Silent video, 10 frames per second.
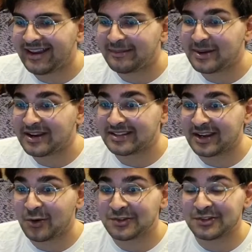because it
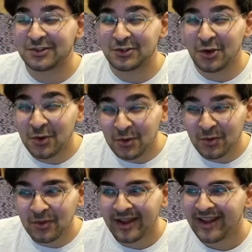costs
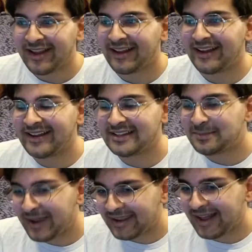2. It's
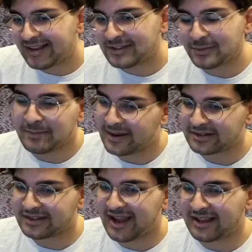Pink Alice with better
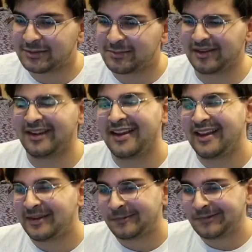stats, but
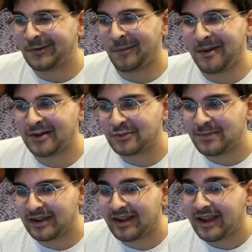well, not much
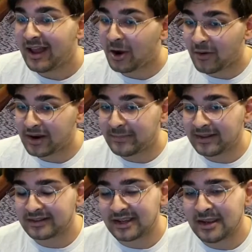better. A great
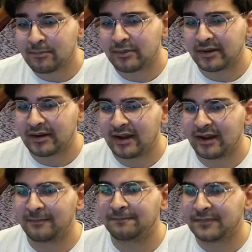ability, but
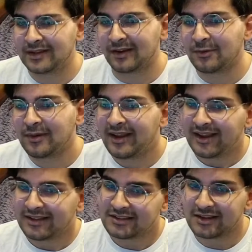you know, it's